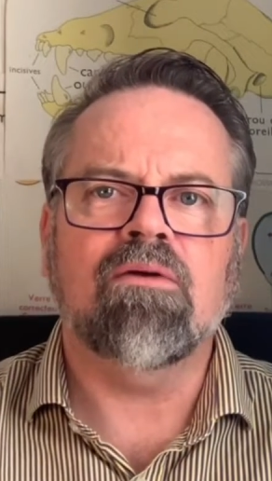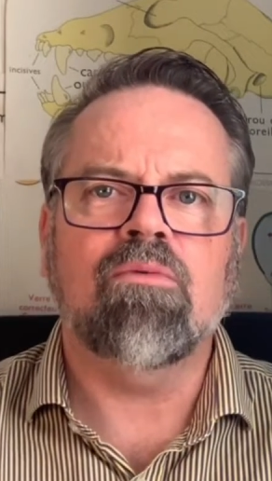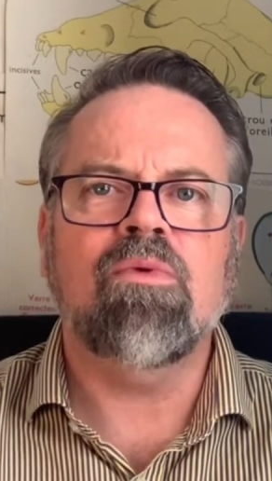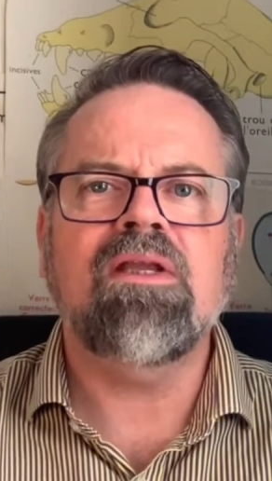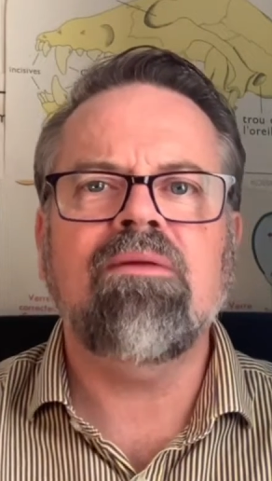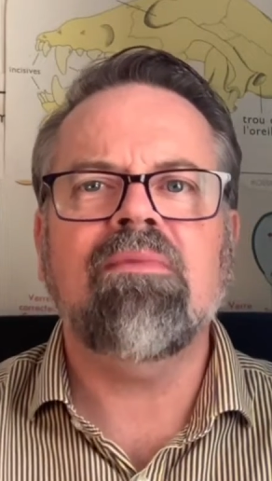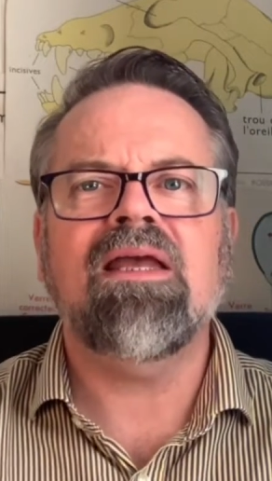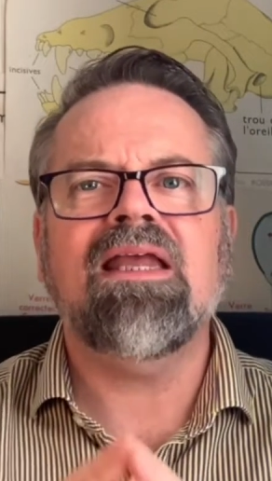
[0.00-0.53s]

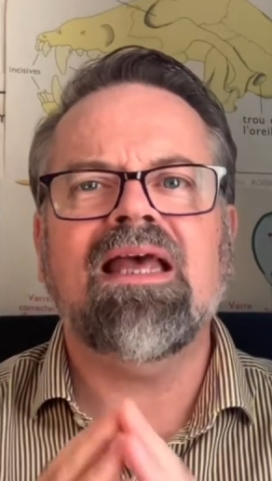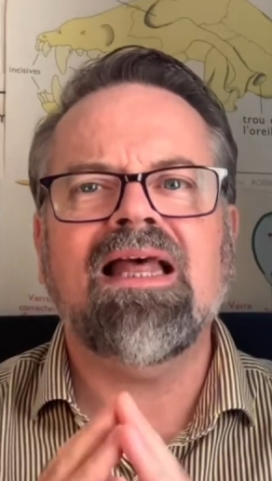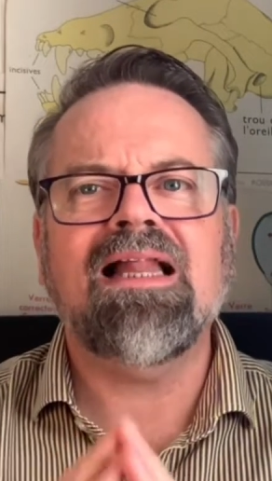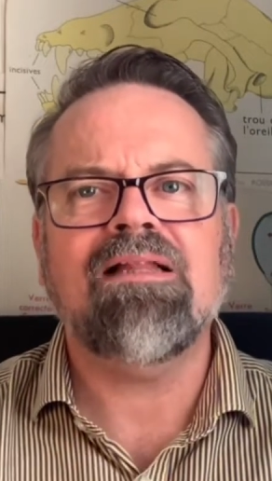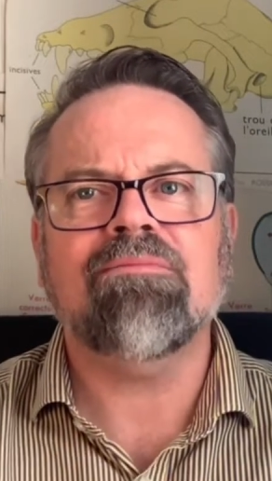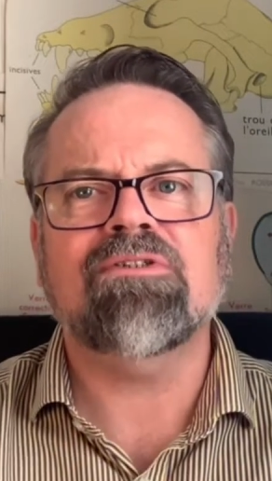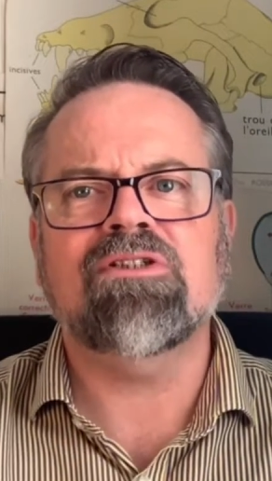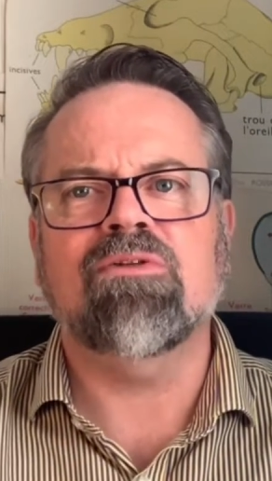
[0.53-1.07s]
we may
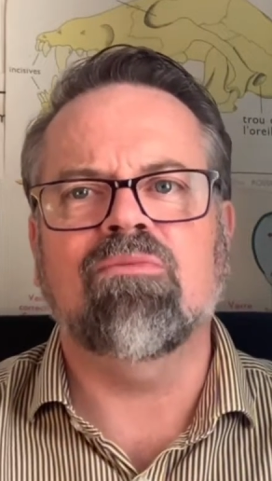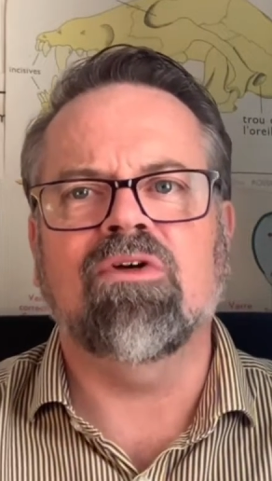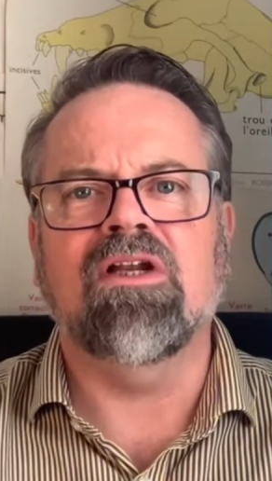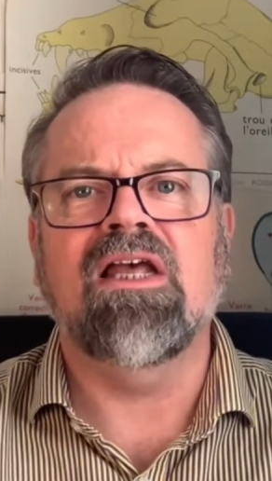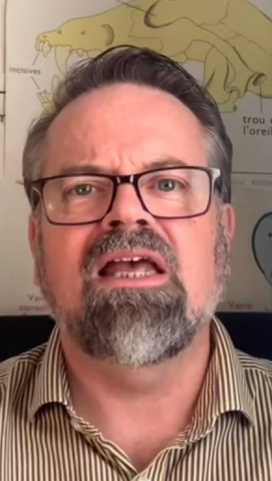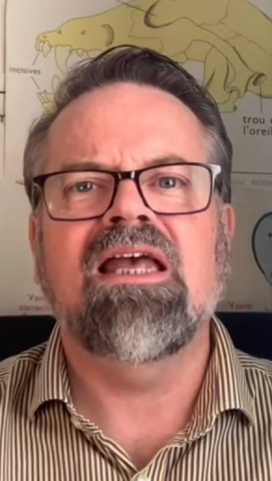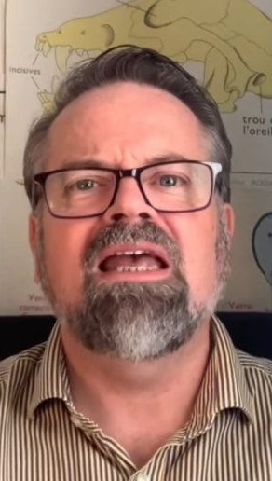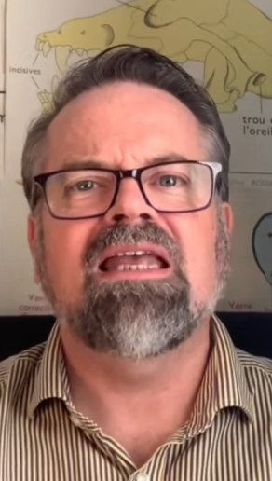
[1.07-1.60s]
help someone
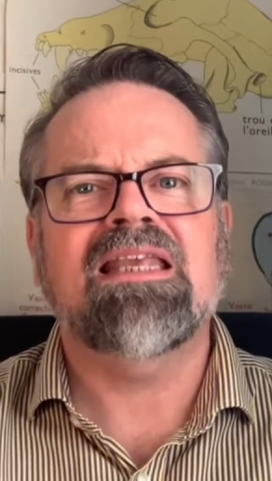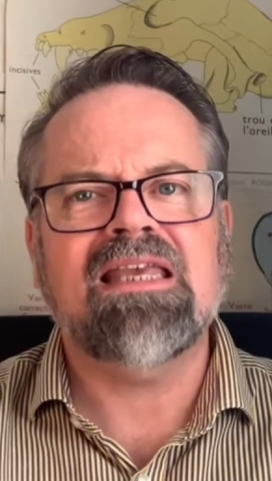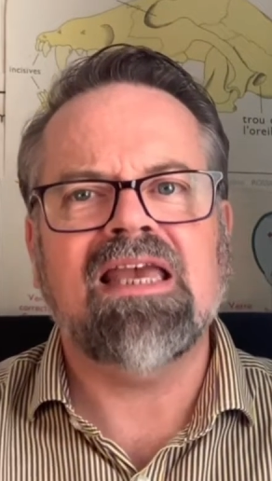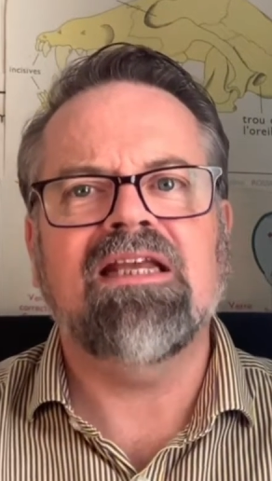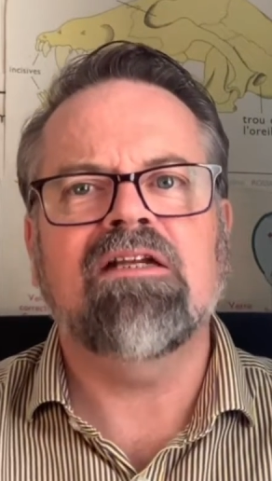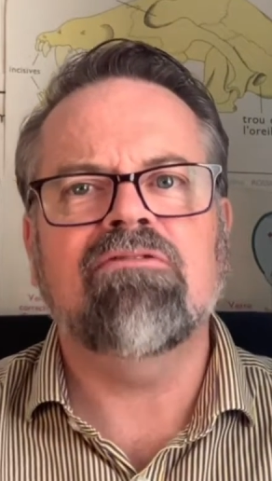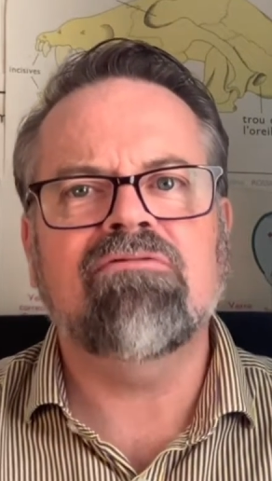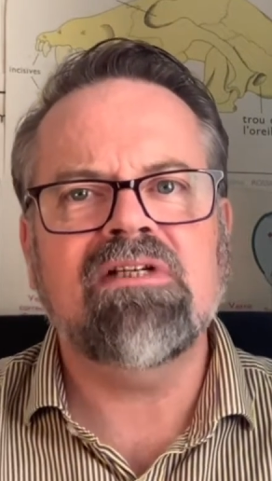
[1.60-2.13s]

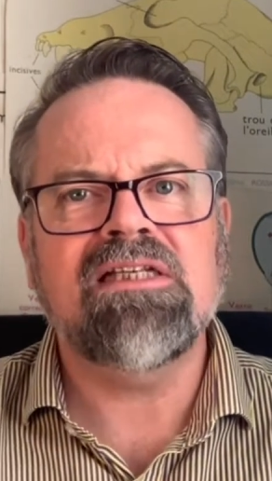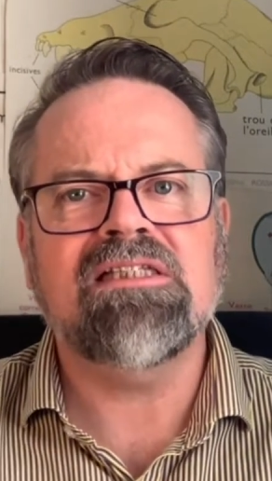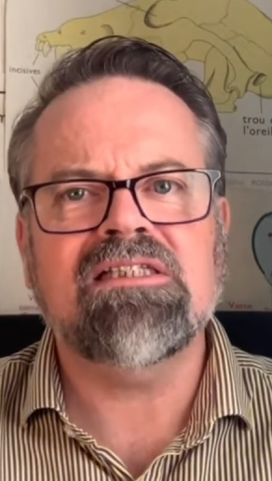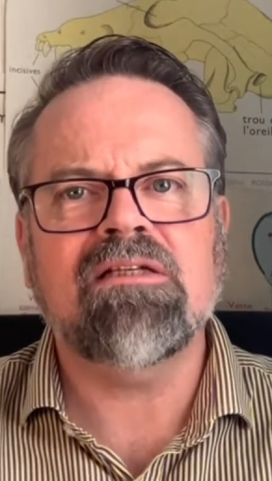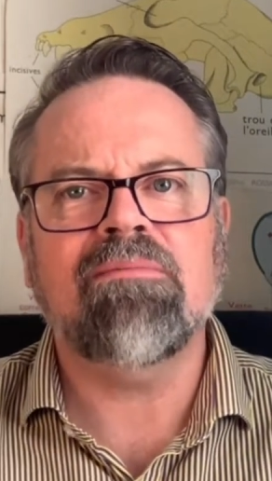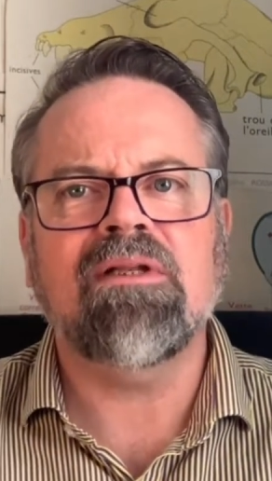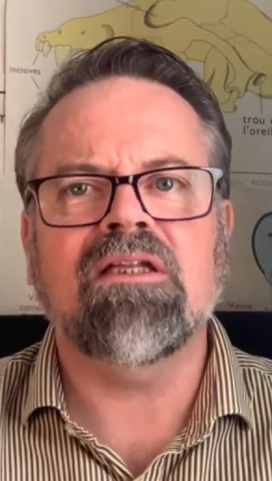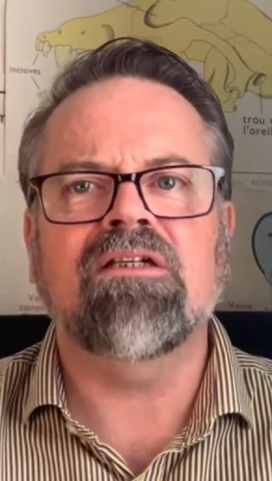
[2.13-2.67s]
gain a
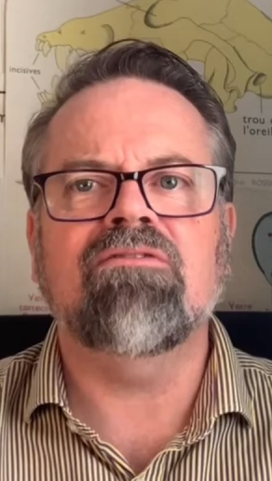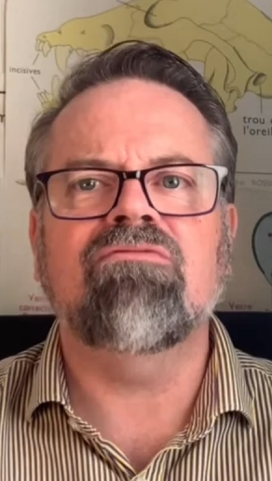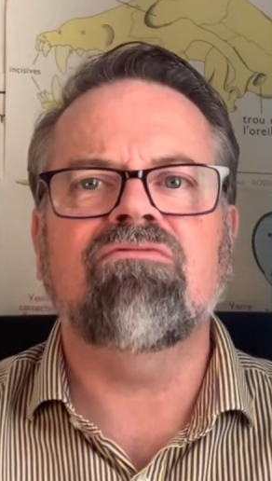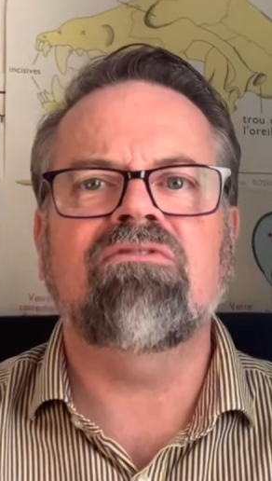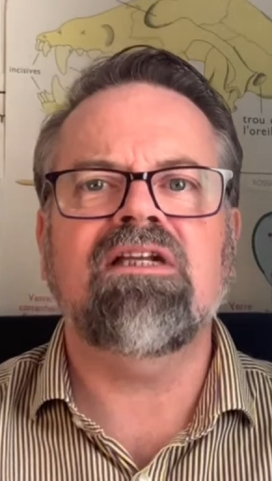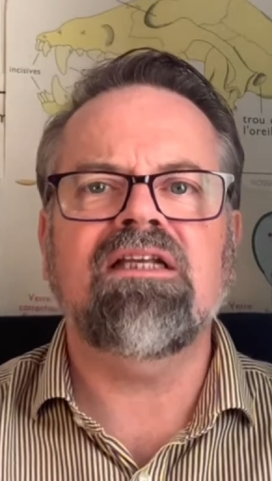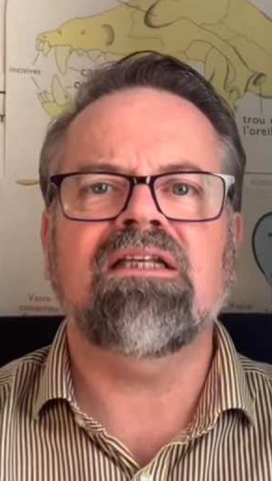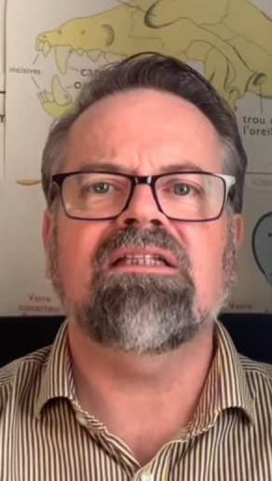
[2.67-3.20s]
reasonable and
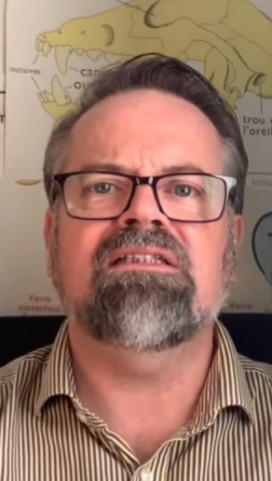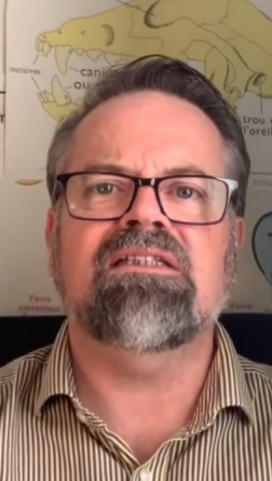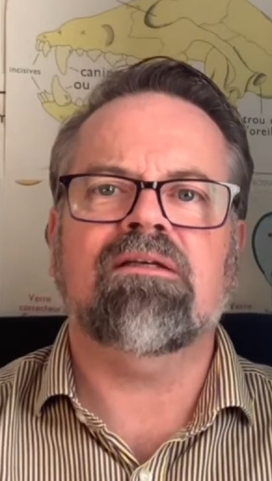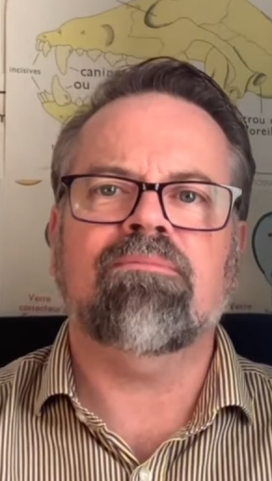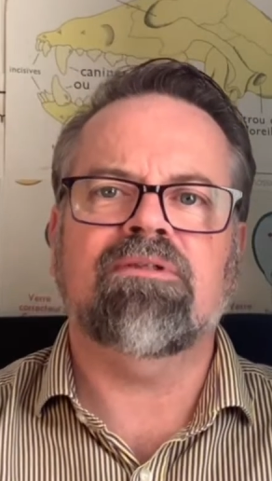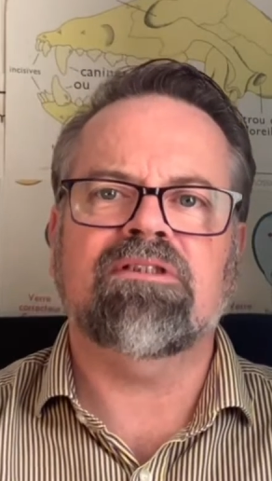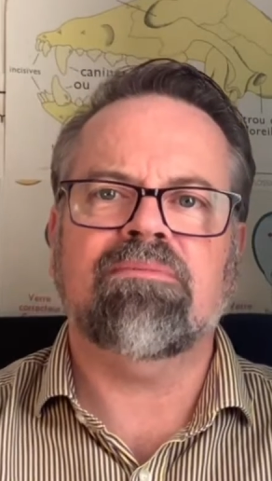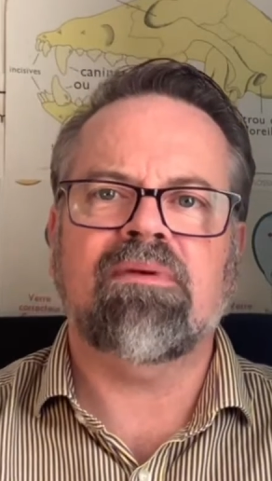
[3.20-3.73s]
realistic
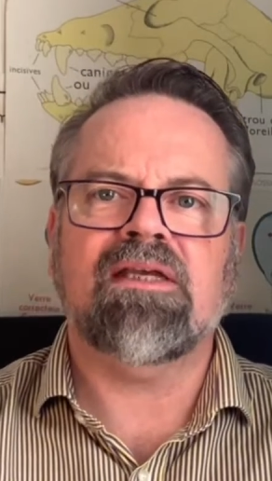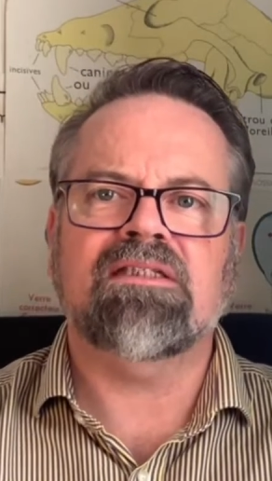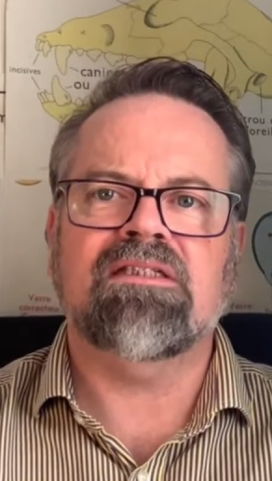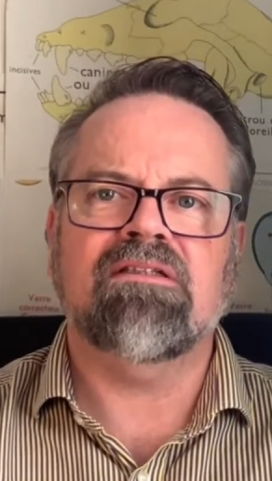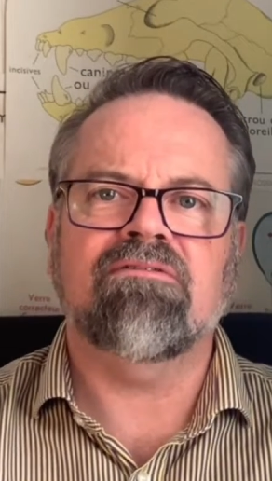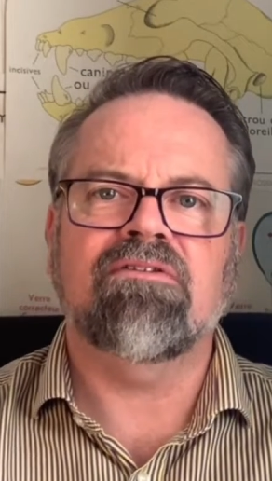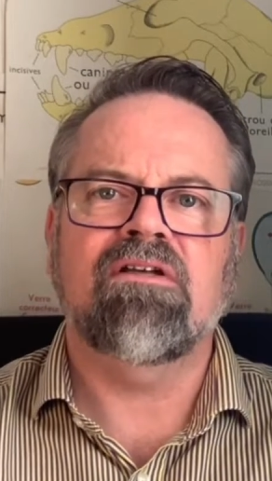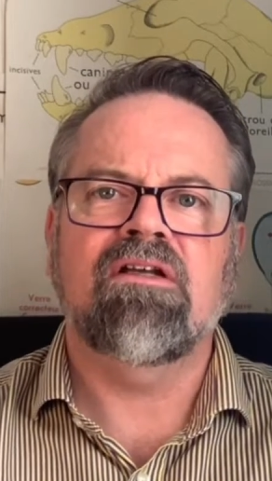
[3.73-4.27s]

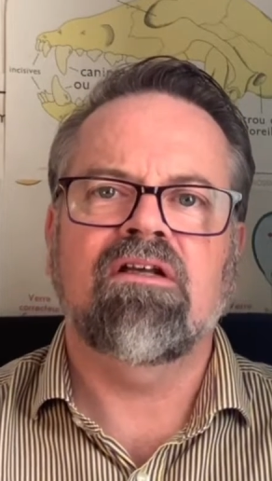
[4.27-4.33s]
perspective